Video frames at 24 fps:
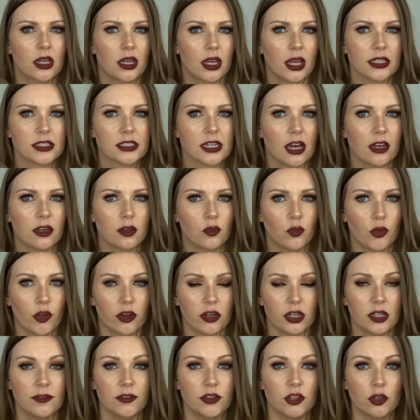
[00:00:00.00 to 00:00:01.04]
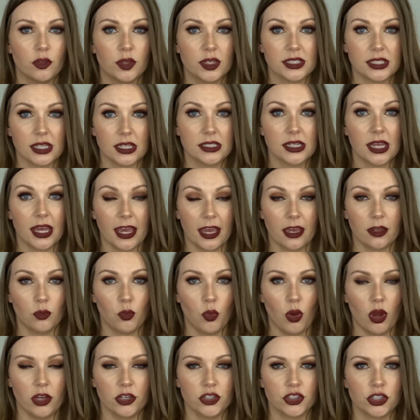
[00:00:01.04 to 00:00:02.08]
It's kind of weird. Even though this is a hand
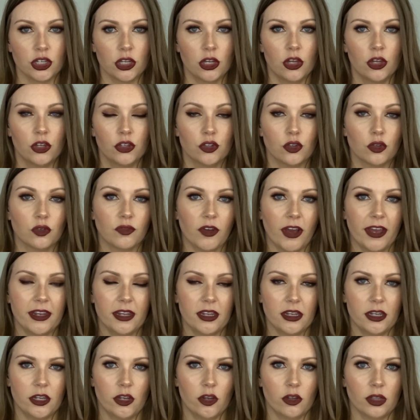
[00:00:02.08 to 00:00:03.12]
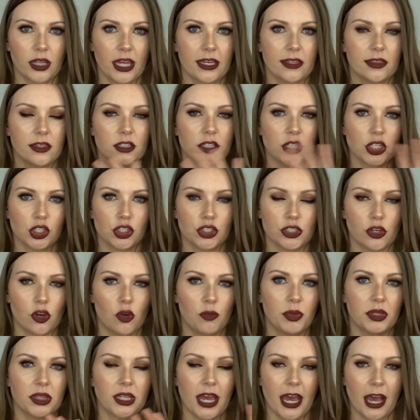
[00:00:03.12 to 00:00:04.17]
wash, you'll find it near like the dish soap
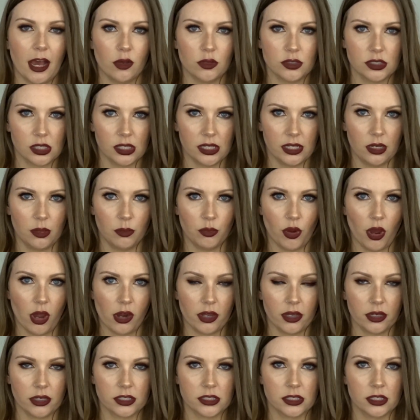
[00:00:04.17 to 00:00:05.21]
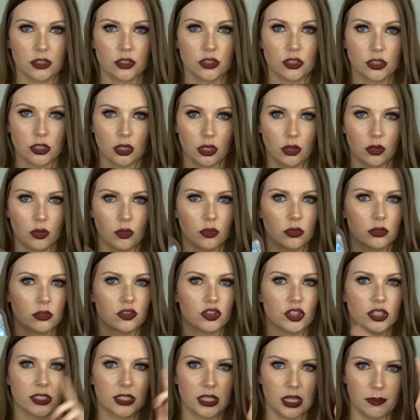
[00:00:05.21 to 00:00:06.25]
and the house cleaning products. So
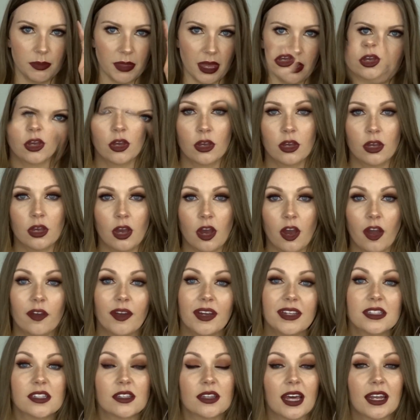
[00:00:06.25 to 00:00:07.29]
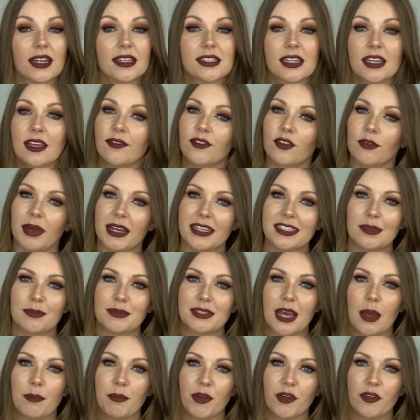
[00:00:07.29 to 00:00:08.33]
just keep that in mind. All right, so that is it for my
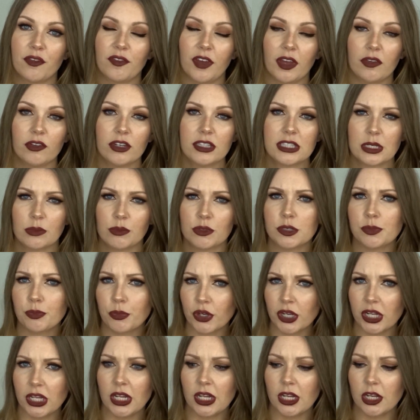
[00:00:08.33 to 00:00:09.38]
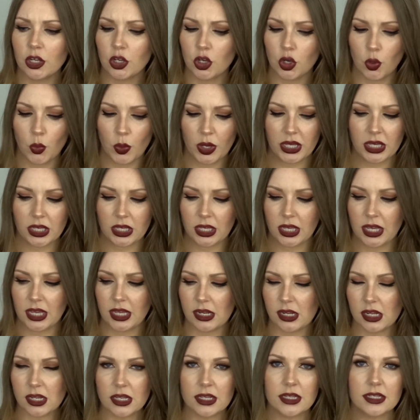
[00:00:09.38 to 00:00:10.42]
September favorites. It was pretty quick and
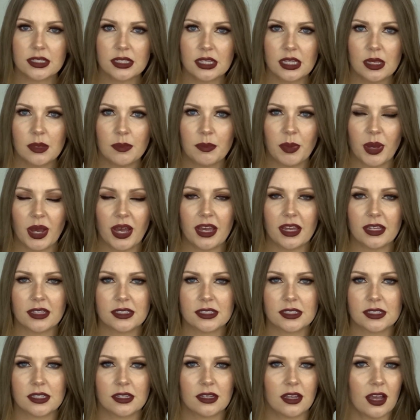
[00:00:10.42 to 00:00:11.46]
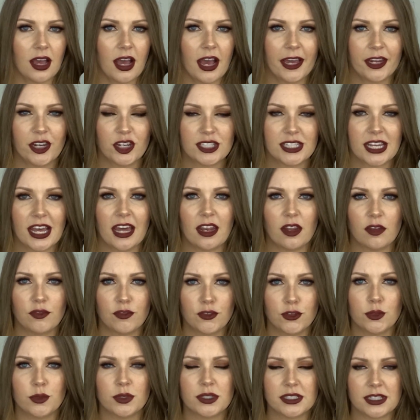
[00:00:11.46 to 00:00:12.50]
easy, but I just had a
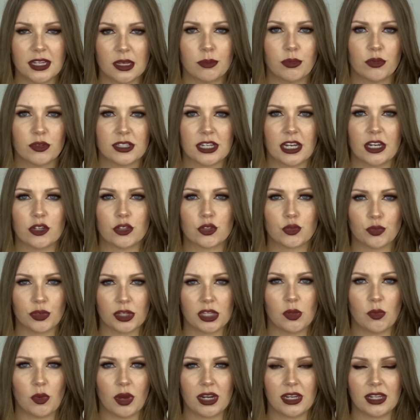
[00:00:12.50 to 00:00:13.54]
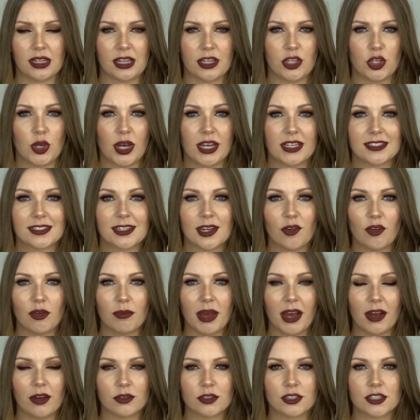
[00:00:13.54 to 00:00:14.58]
few staples that I just really wanted to let you guys know
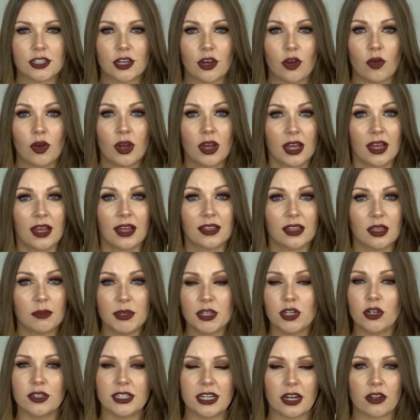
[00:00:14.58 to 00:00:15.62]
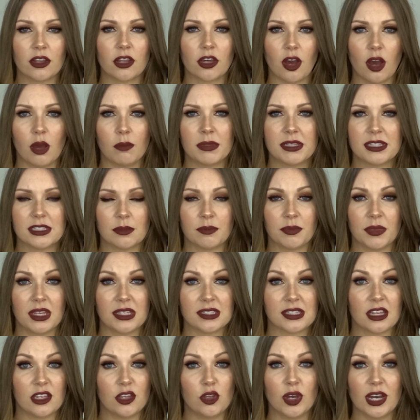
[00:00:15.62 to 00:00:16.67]
about. So let me know down in the comments some things
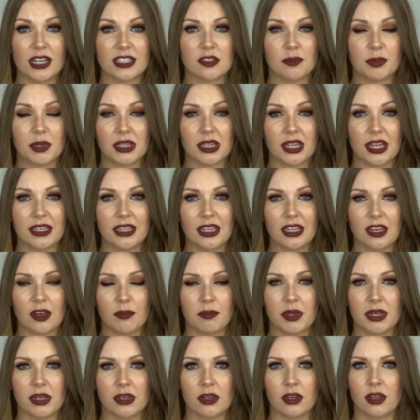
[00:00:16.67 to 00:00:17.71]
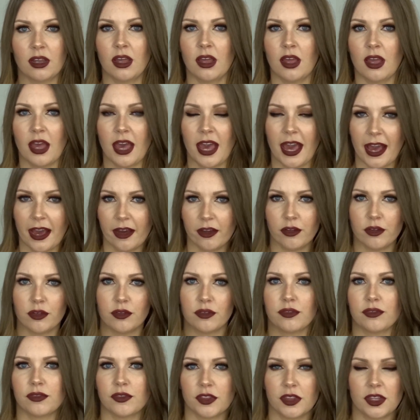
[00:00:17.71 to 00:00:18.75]
that you guys have been liking. I've been out
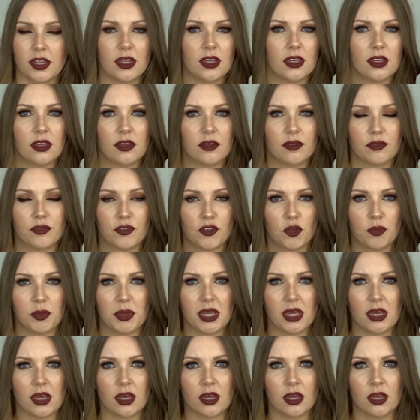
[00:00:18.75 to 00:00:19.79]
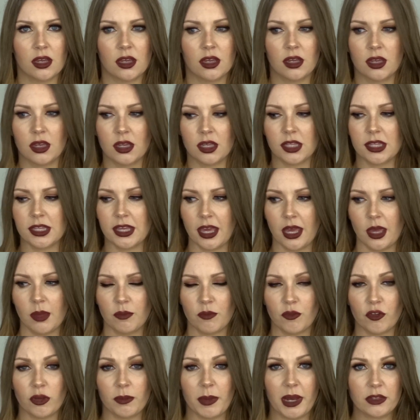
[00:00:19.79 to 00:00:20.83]
of the filming game
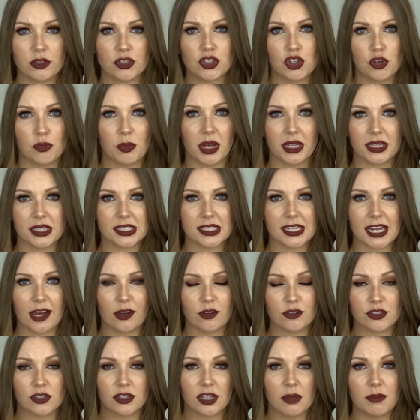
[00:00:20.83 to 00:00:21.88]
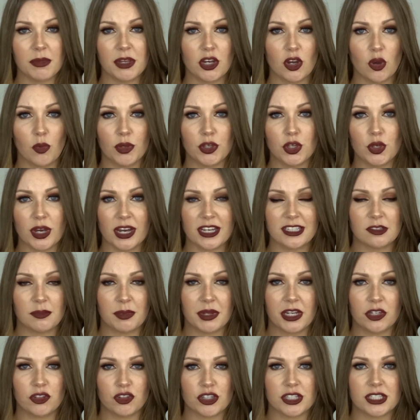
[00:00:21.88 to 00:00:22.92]
for about 2 months now, so let me know what you guys have
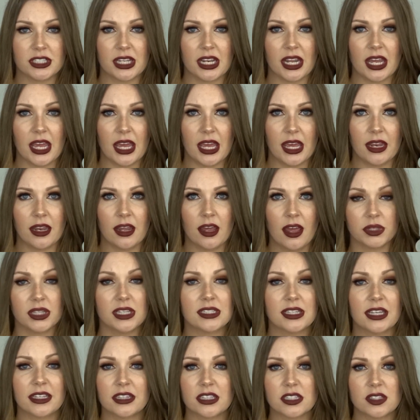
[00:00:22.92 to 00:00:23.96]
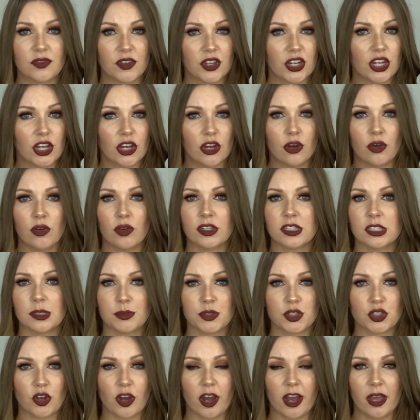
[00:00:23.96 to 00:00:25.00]
been interested in. Please like this video and
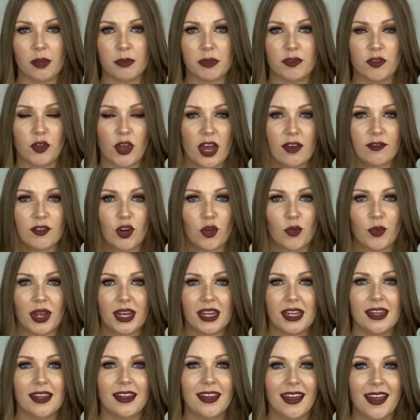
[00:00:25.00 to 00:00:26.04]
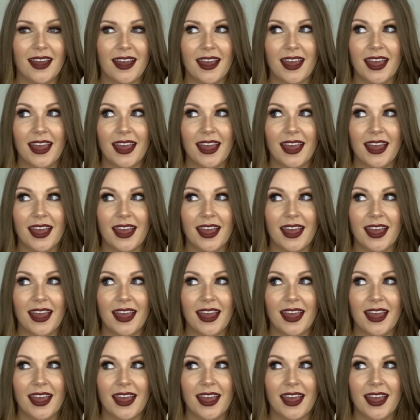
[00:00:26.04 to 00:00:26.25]
subscribe if you haven't already.